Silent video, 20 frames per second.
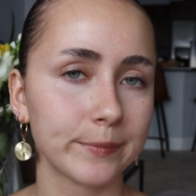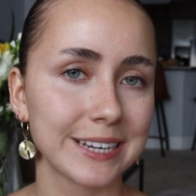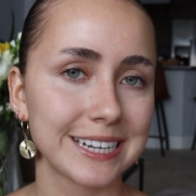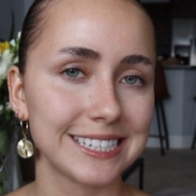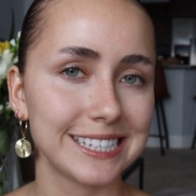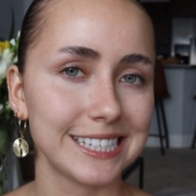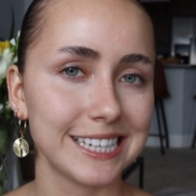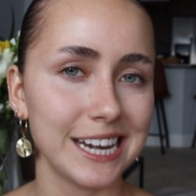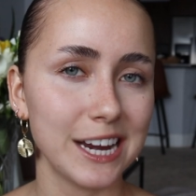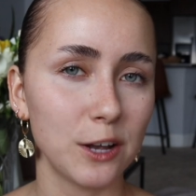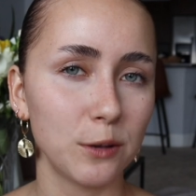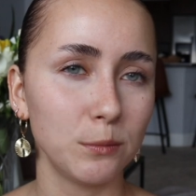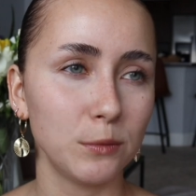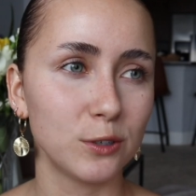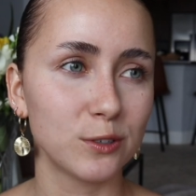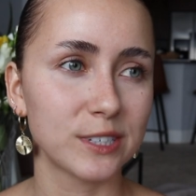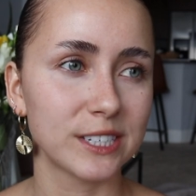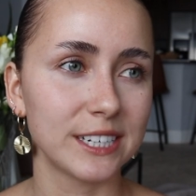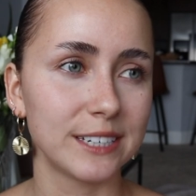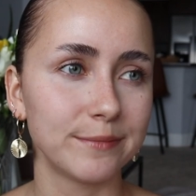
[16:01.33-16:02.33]
Snail
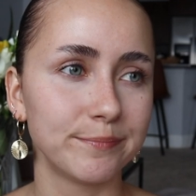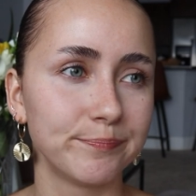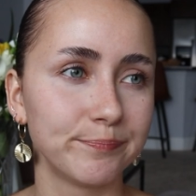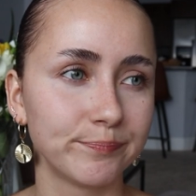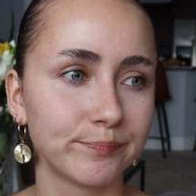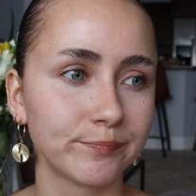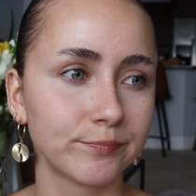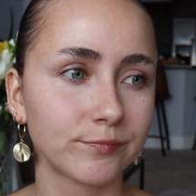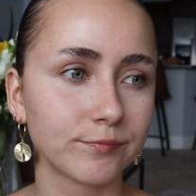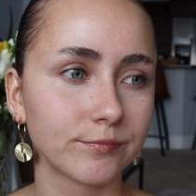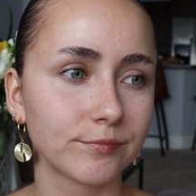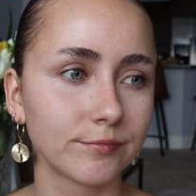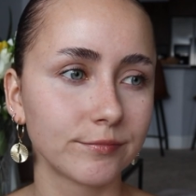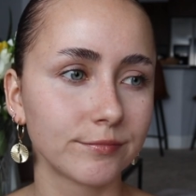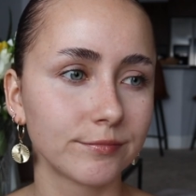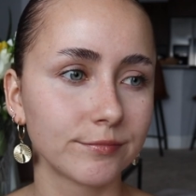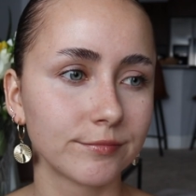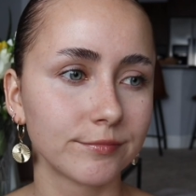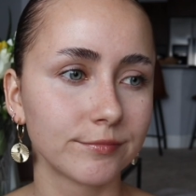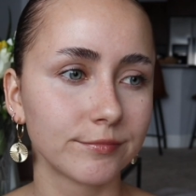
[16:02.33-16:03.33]
Mucin.
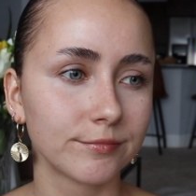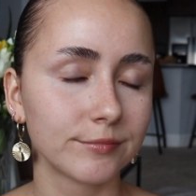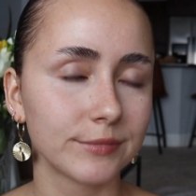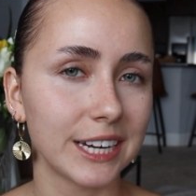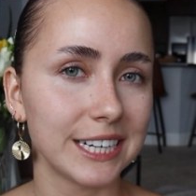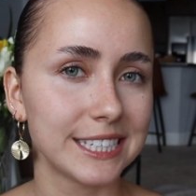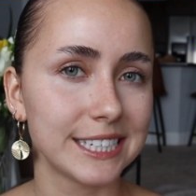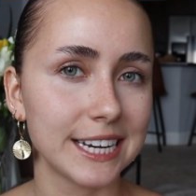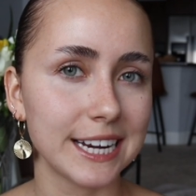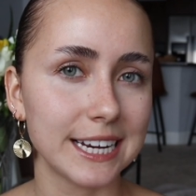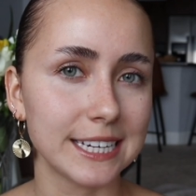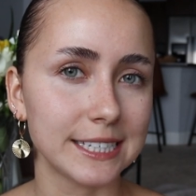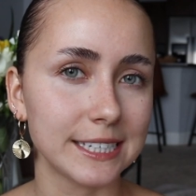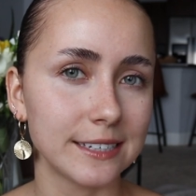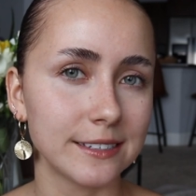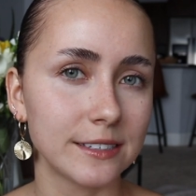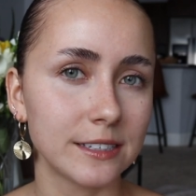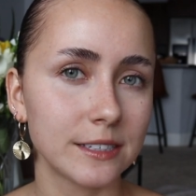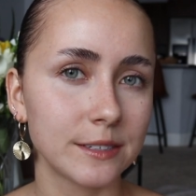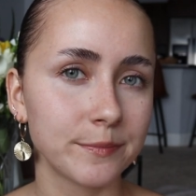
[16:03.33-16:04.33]
It's an
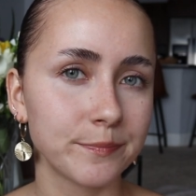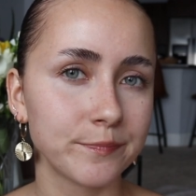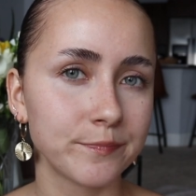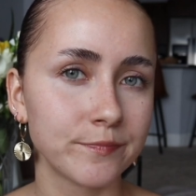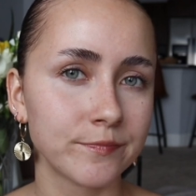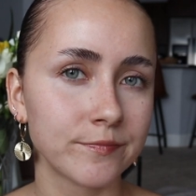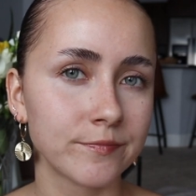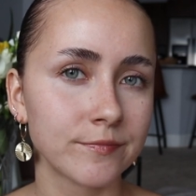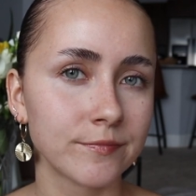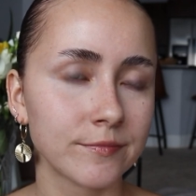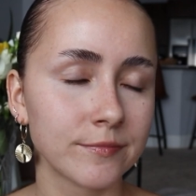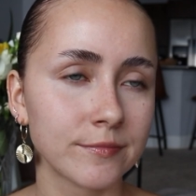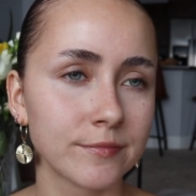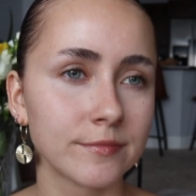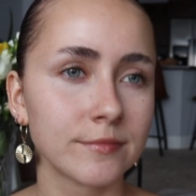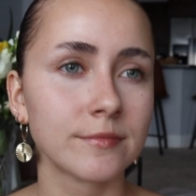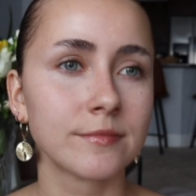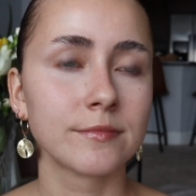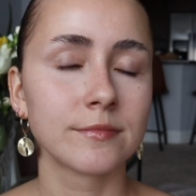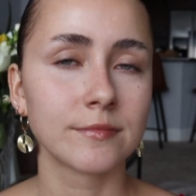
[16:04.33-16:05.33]
essence.
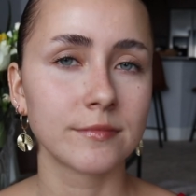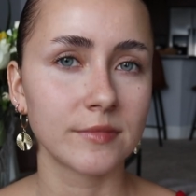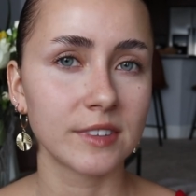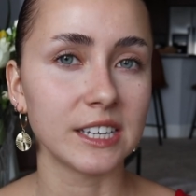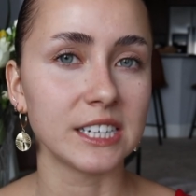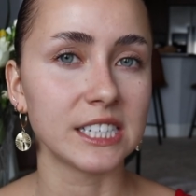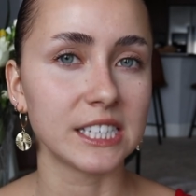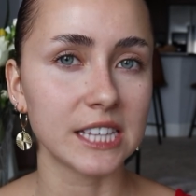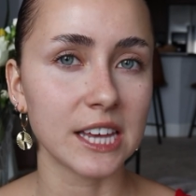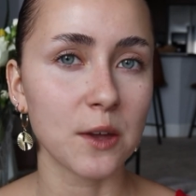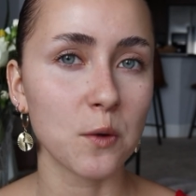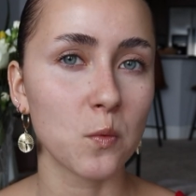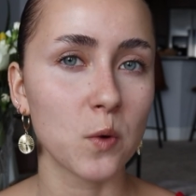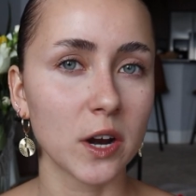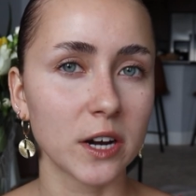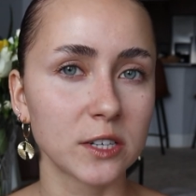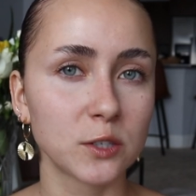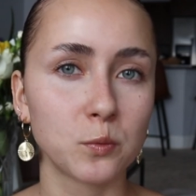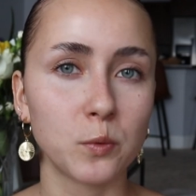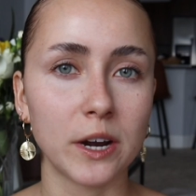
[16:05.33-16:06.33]
This thing
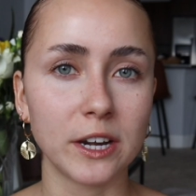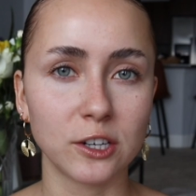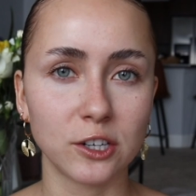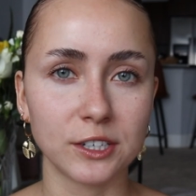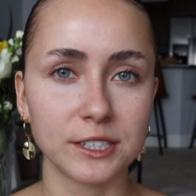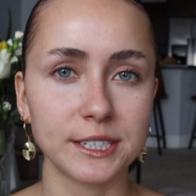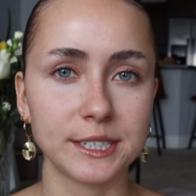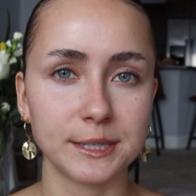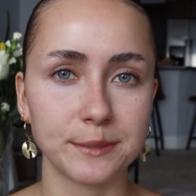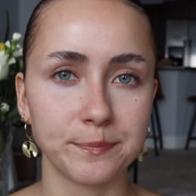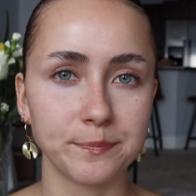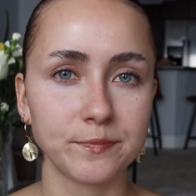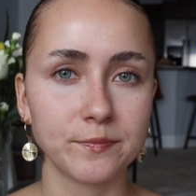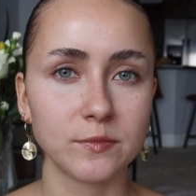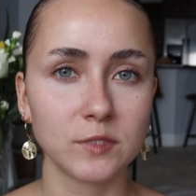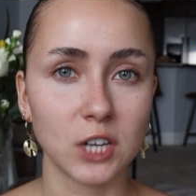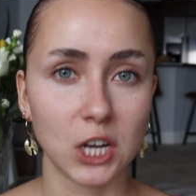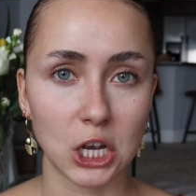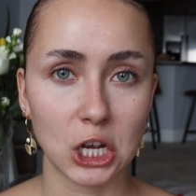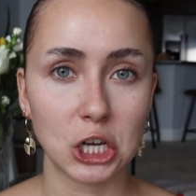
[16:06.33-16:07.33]
works wonders.
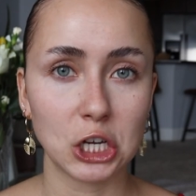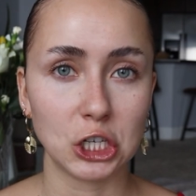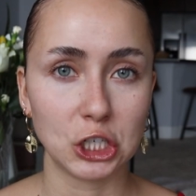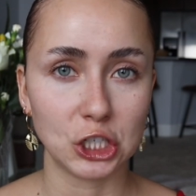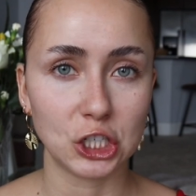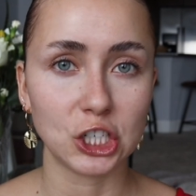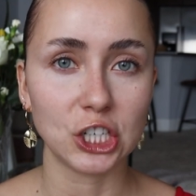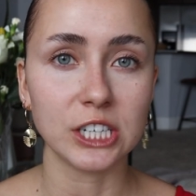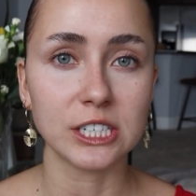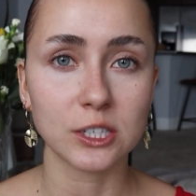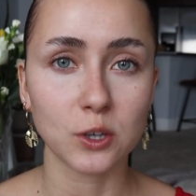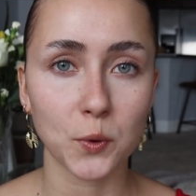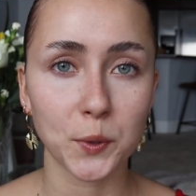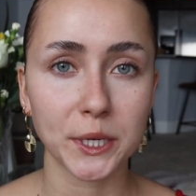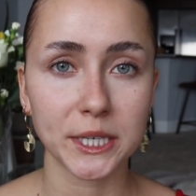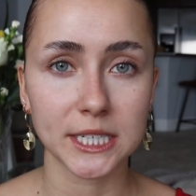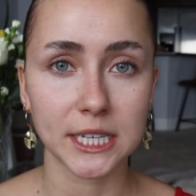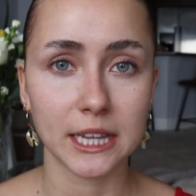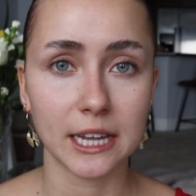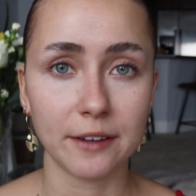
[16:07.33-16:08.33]
She's
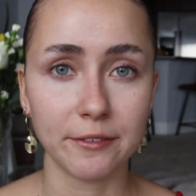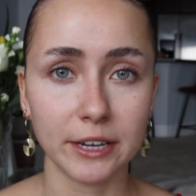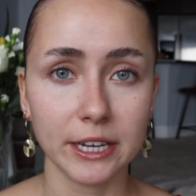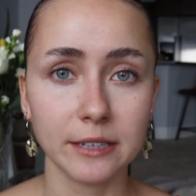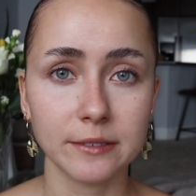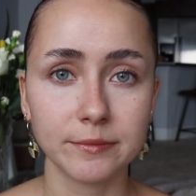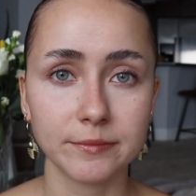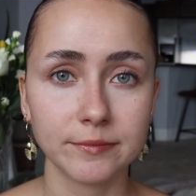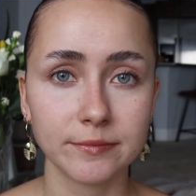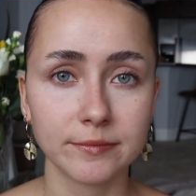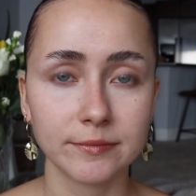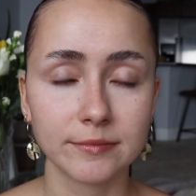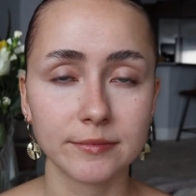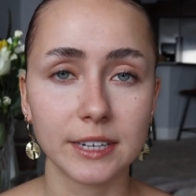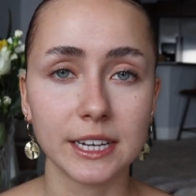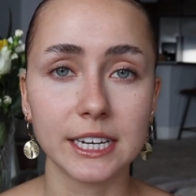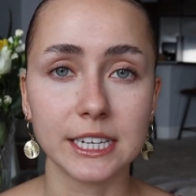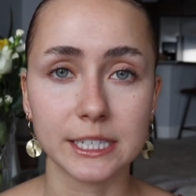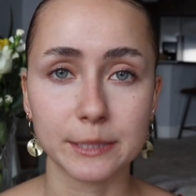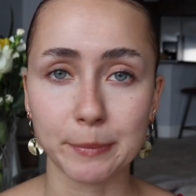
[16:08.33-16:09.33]
going to love it.
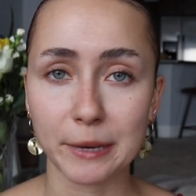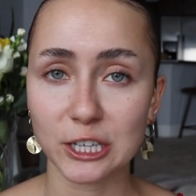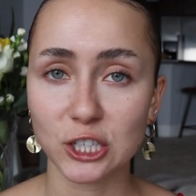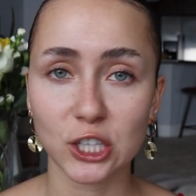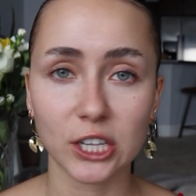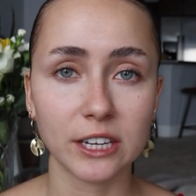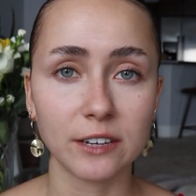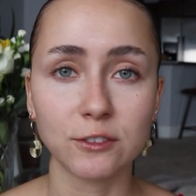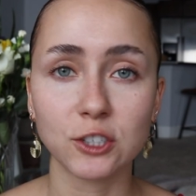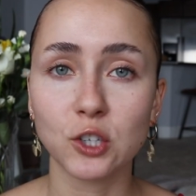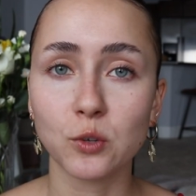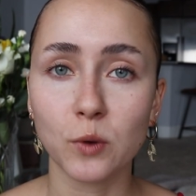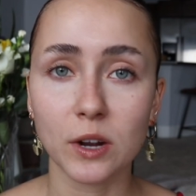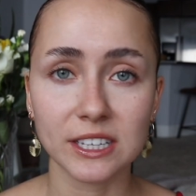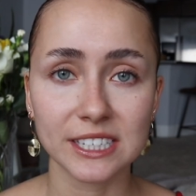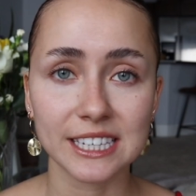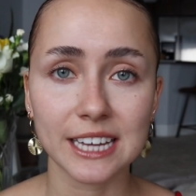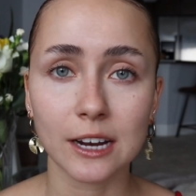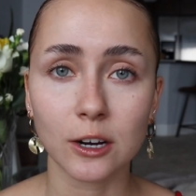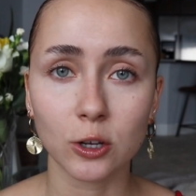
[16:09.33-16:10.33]
Especially if she
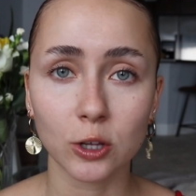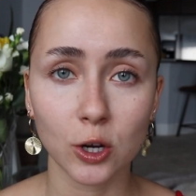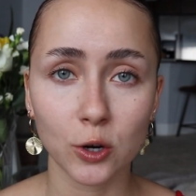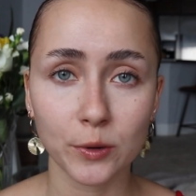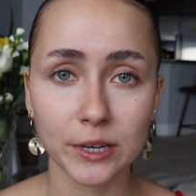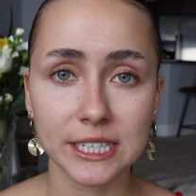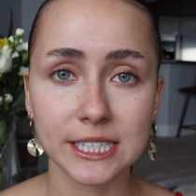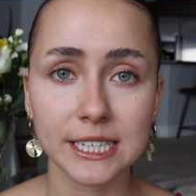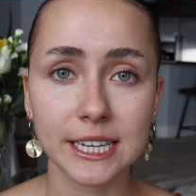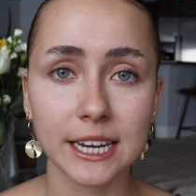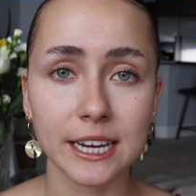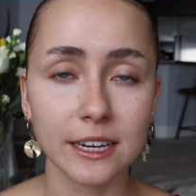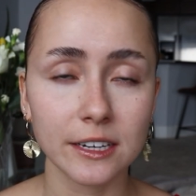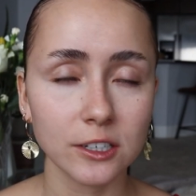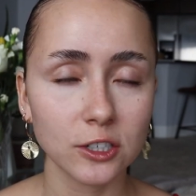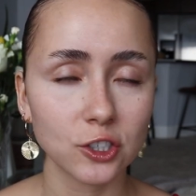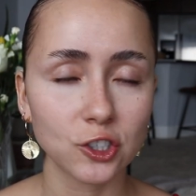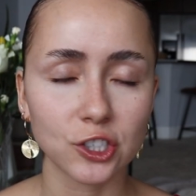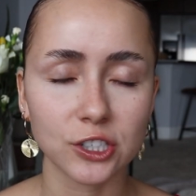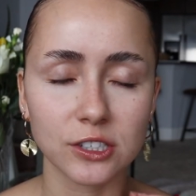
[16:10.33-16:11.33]
wants that glowy
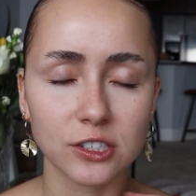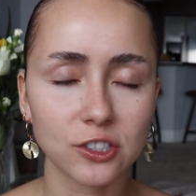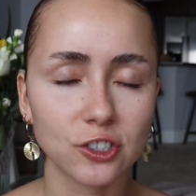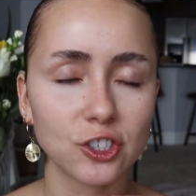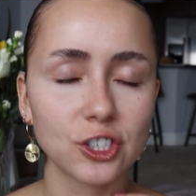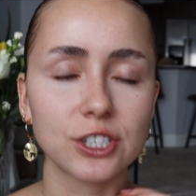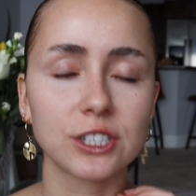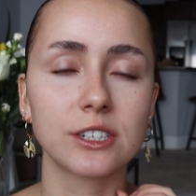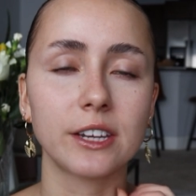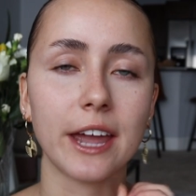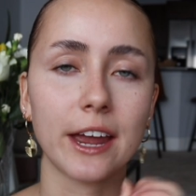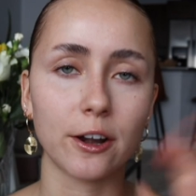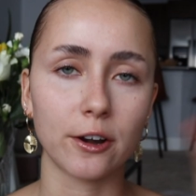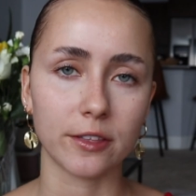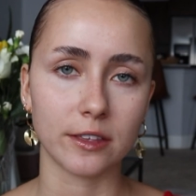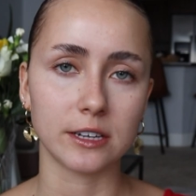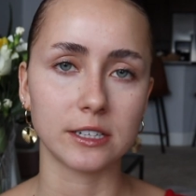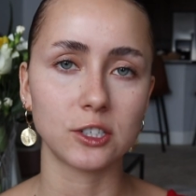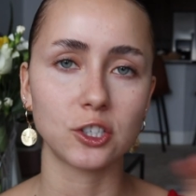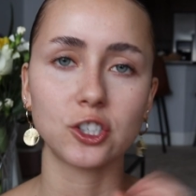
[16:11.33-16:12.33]
skin, just, just get
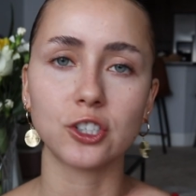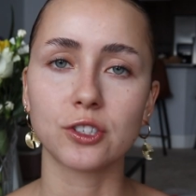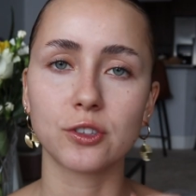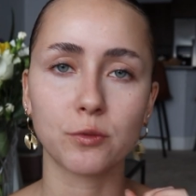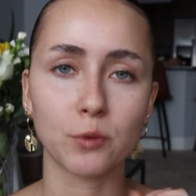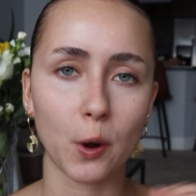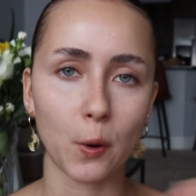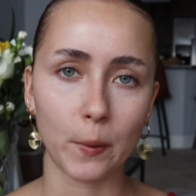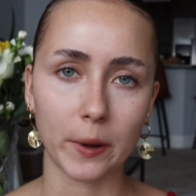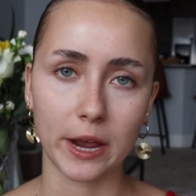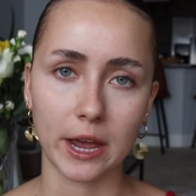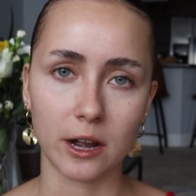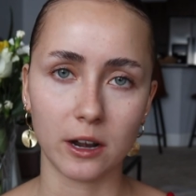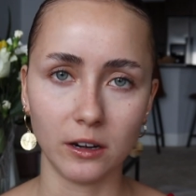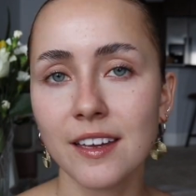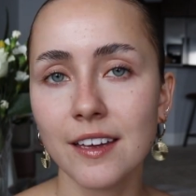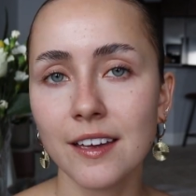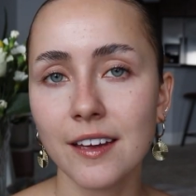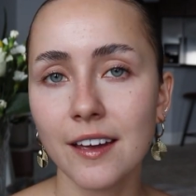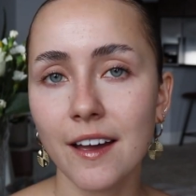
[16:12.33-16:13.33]
her this. Just throw it at
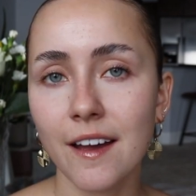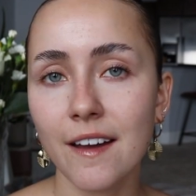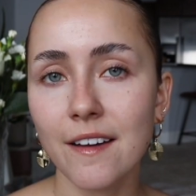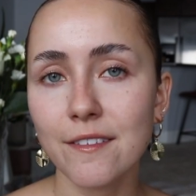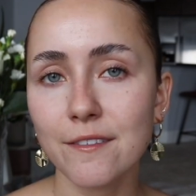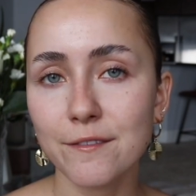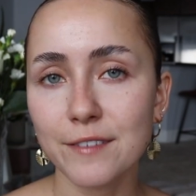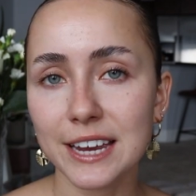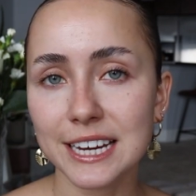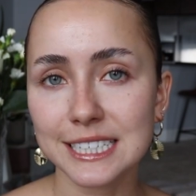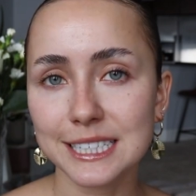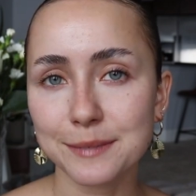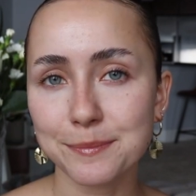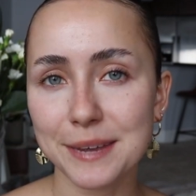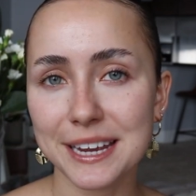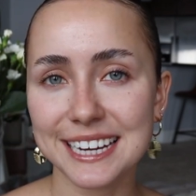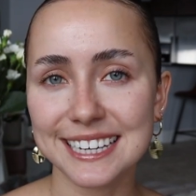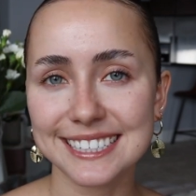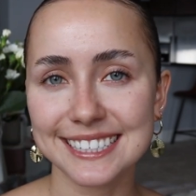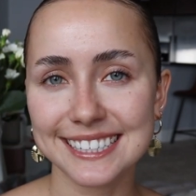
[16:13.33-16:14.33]
her. Face
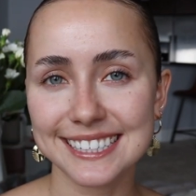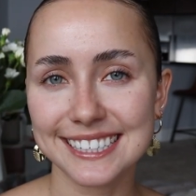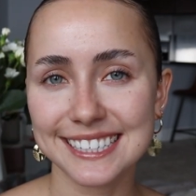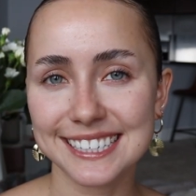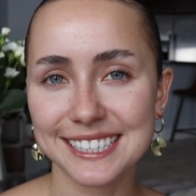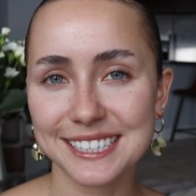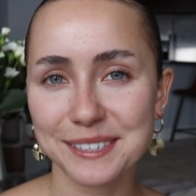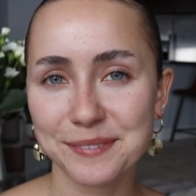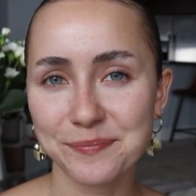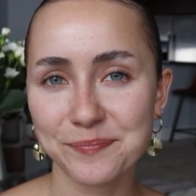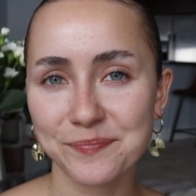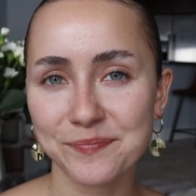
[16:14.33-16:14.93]
mist.